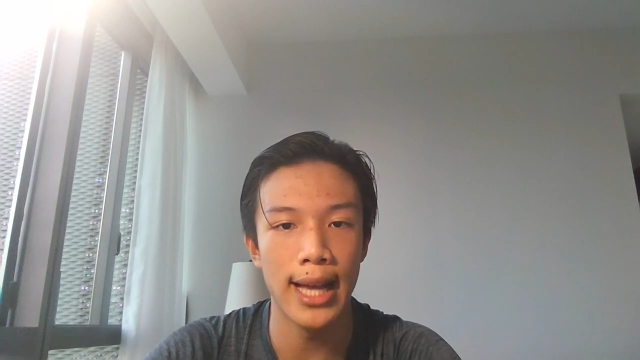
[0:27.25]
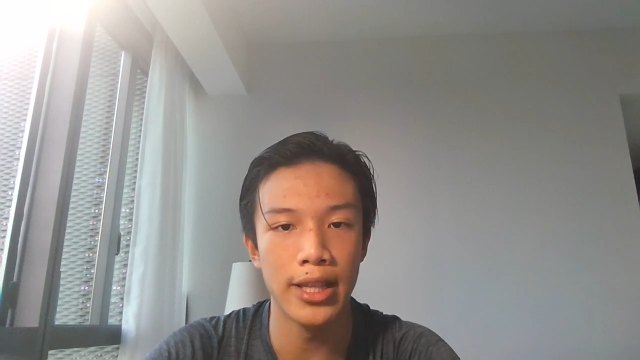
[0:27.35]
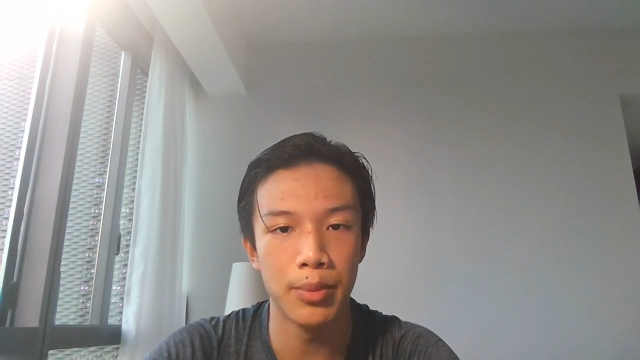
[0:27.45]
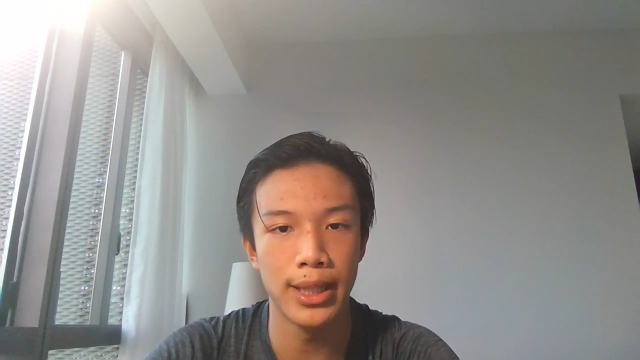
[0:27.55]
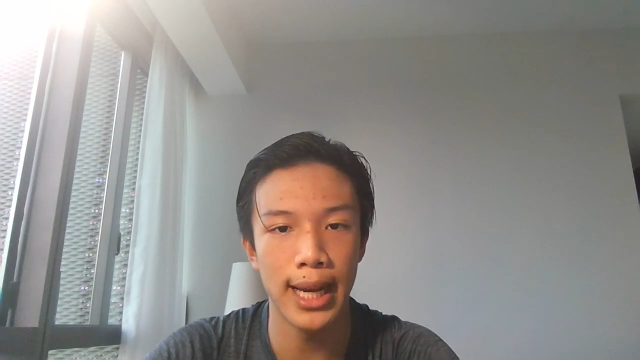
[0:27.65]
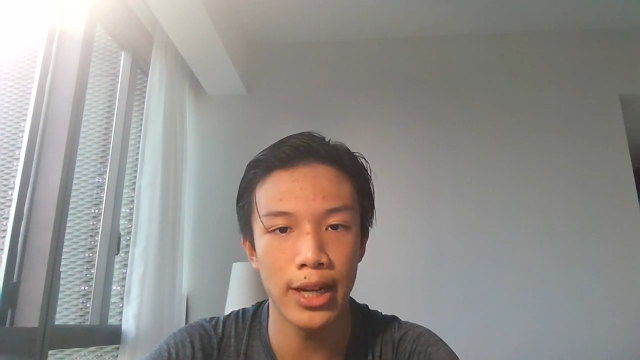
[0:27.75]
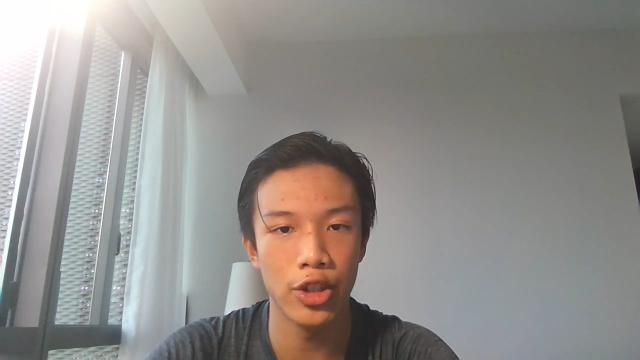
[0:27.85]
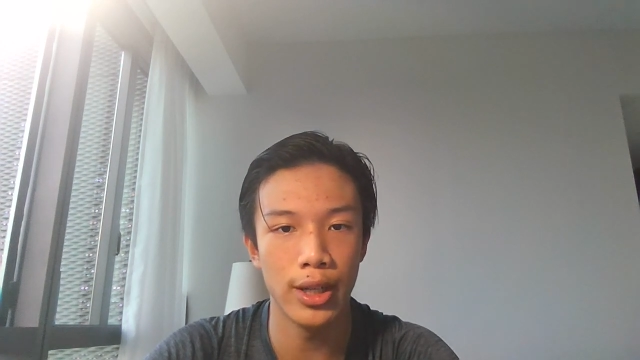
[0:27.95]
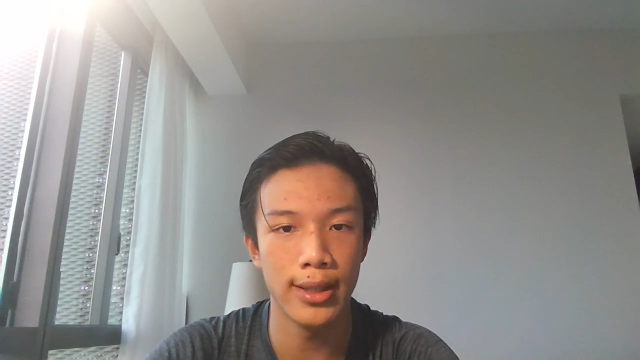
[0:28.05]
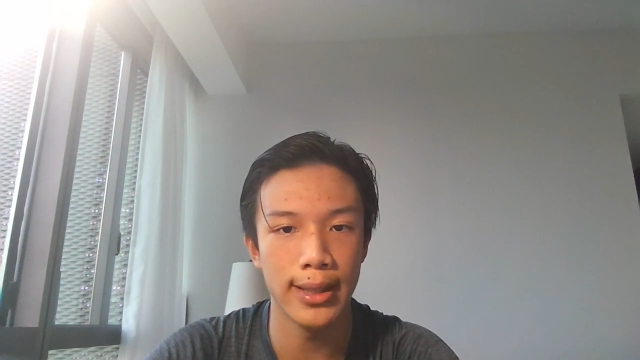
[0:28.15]
as a
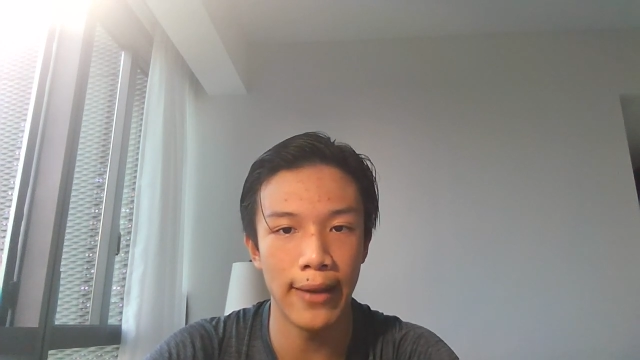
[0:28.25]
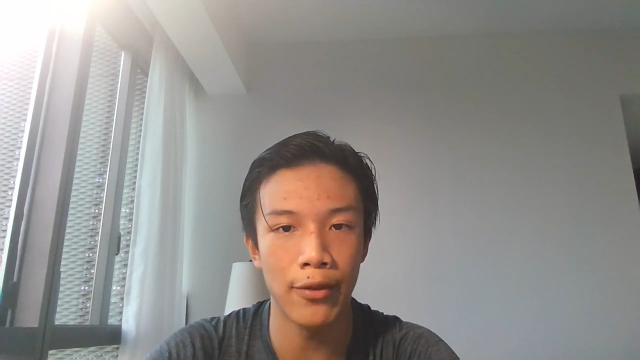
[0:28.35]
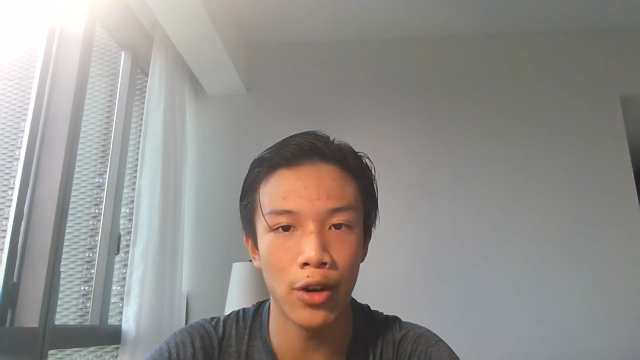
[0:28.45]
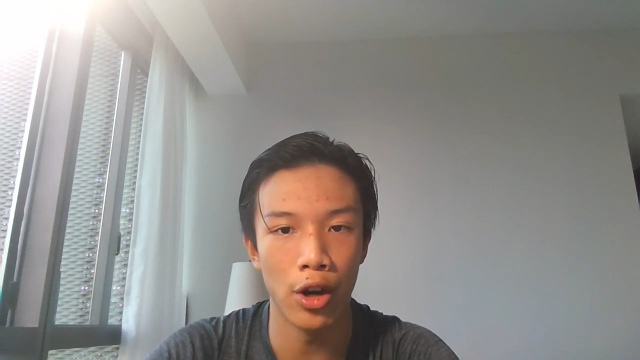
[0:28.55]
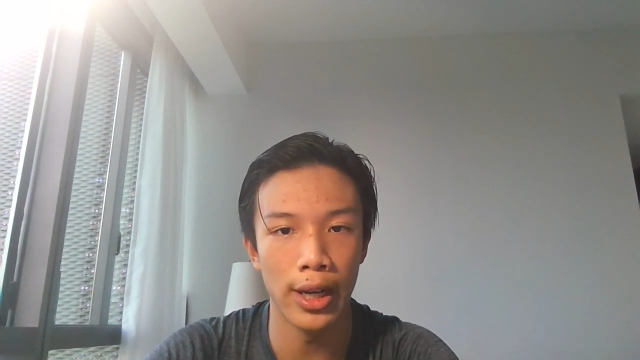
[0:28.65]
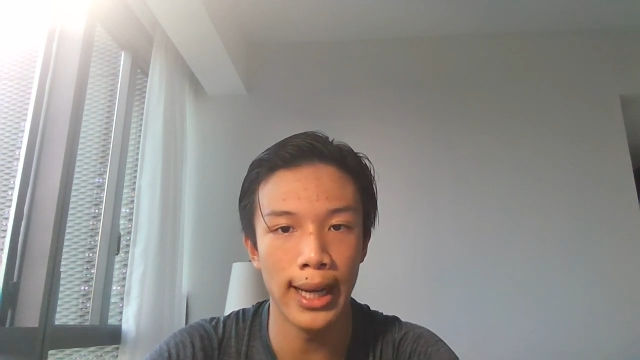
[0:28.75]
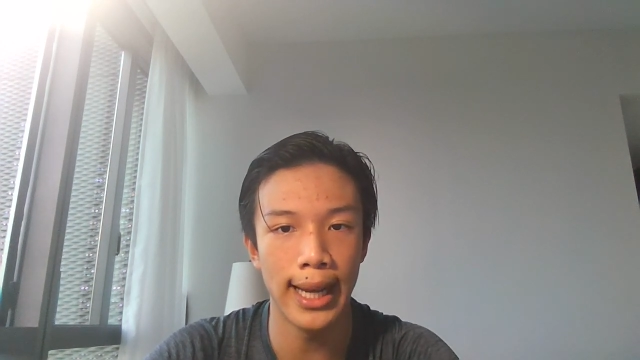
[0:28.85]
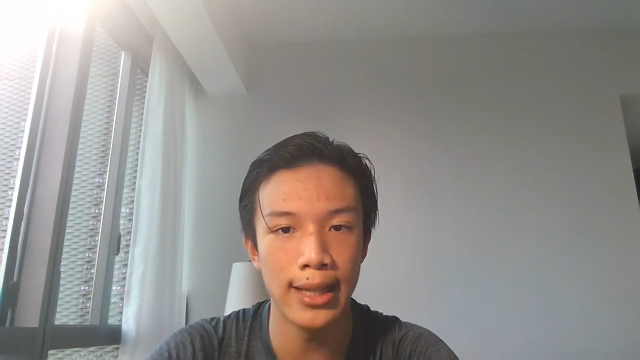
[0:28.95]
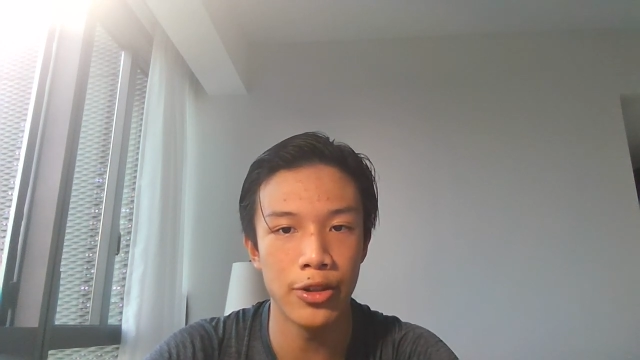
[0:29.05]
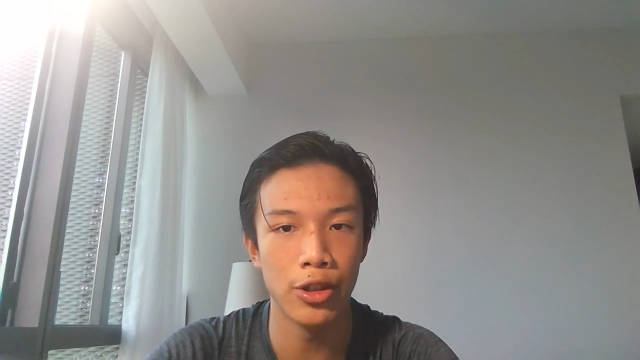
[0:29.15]
protectionist safeguard
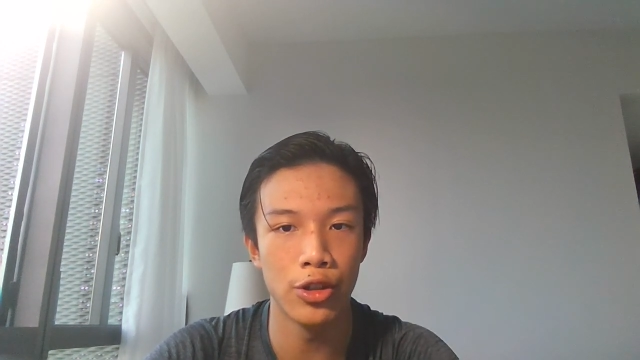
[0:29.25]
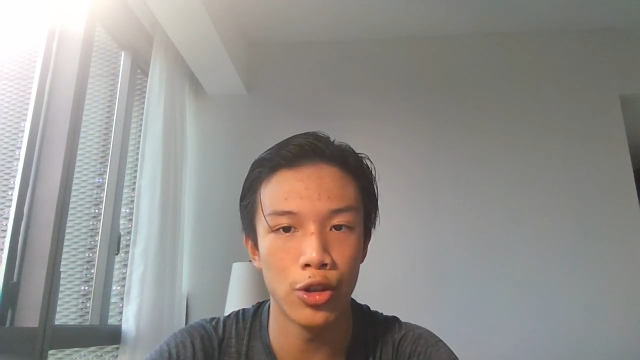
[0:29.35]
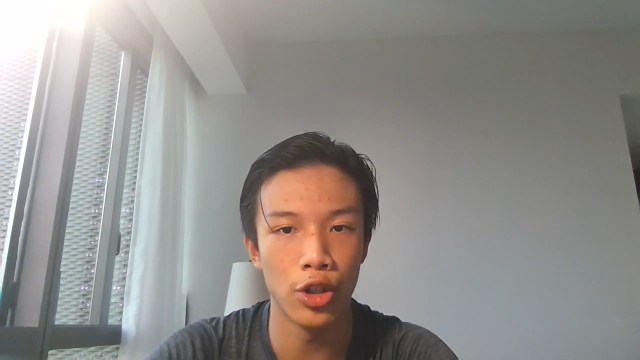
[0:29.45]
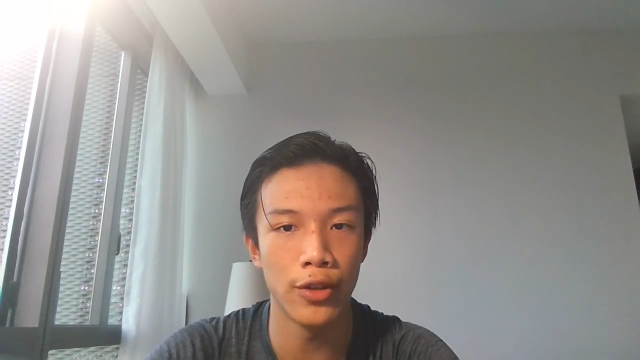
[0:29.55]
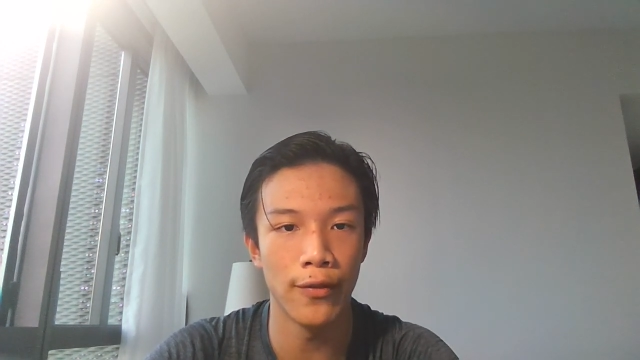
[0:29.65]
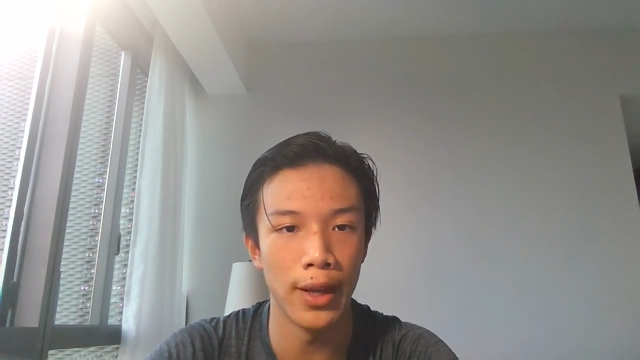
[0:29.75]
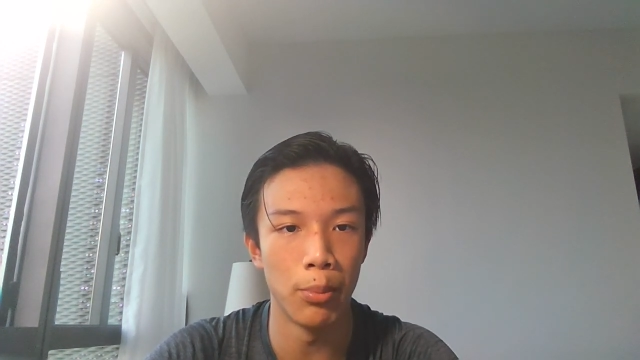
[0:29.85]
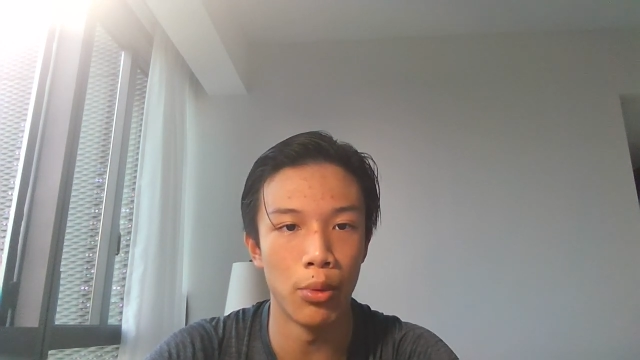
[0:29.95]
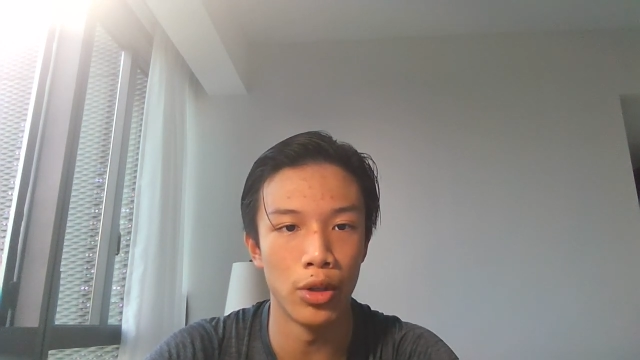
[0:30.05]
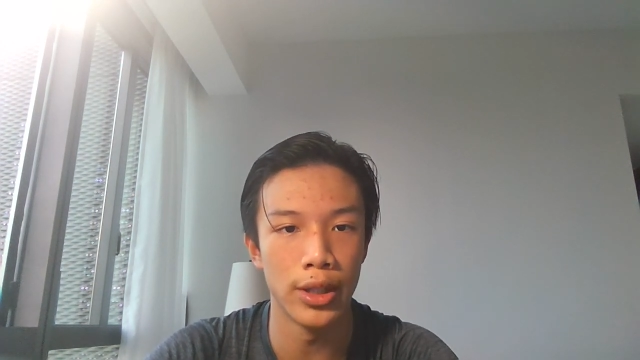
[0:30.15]
against the surge of
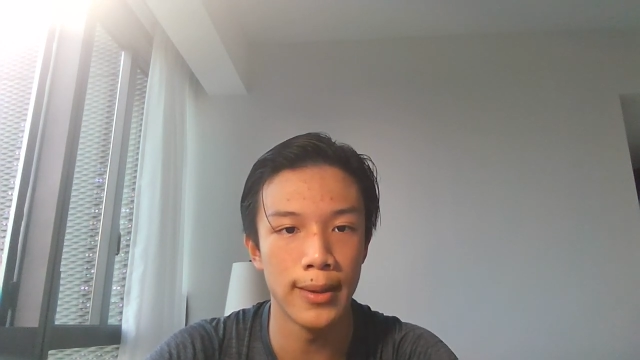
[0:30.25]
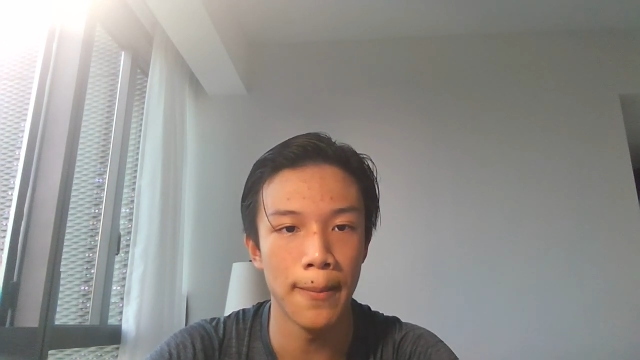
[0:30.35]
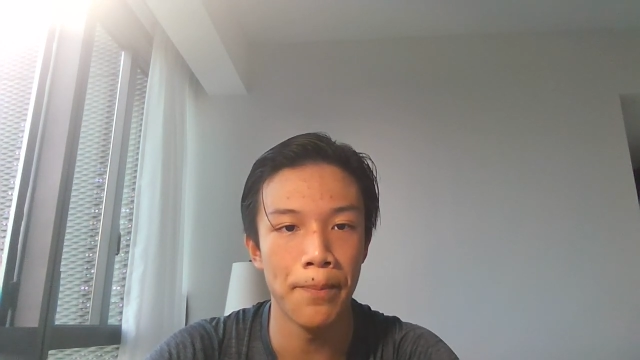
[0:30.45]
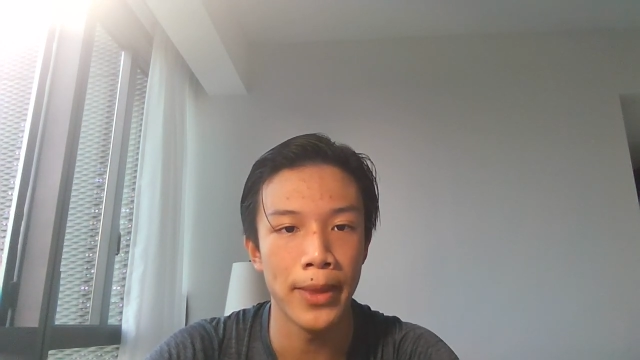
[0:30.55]
imports